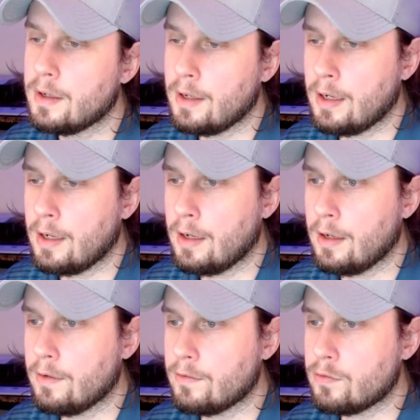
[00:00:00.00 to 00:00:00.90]

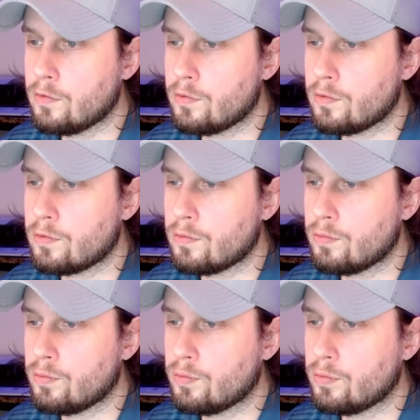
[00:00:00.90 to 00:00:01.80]
And
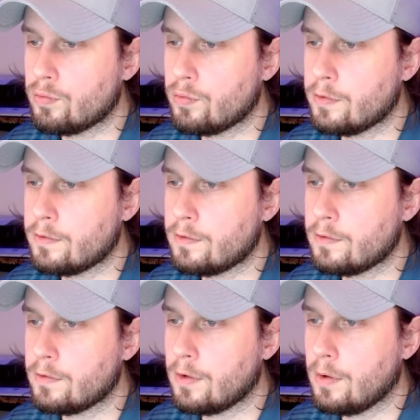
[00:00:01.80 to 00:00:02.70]
let's
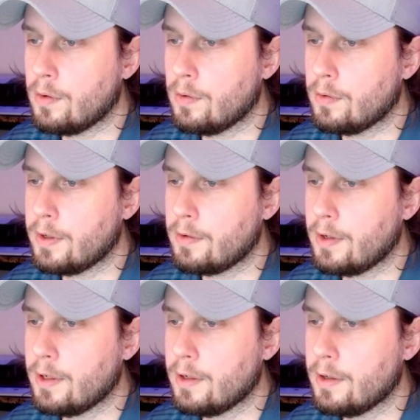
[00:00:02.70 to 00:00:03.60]
just go like
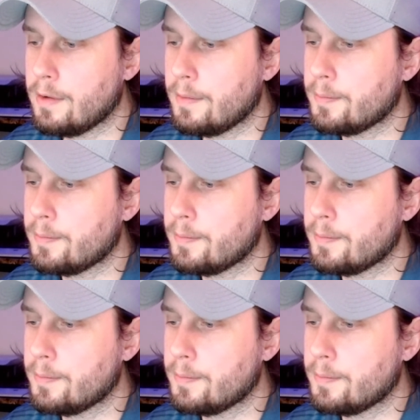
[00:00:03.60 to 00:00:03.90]
right here.